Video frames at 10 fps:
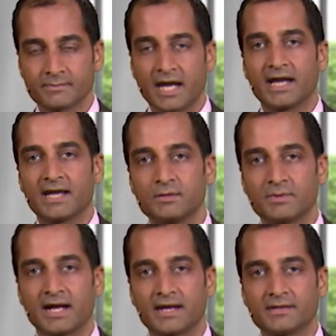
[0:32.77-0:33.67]
And we
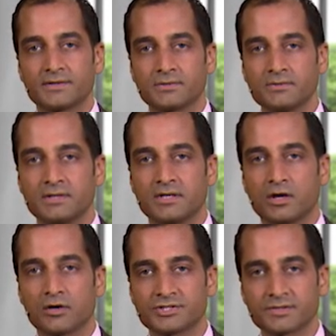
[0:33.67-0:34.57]
got into
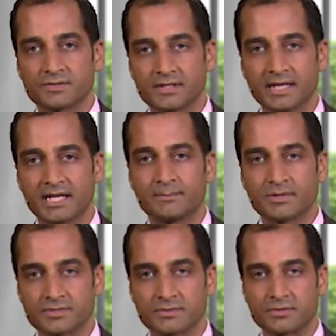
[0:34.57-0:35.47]
urgency, and
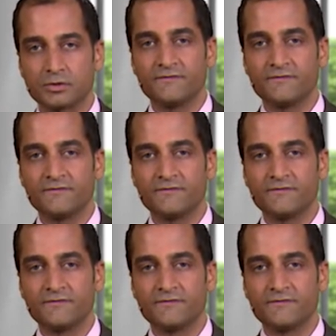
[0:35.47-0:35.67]
emergency. You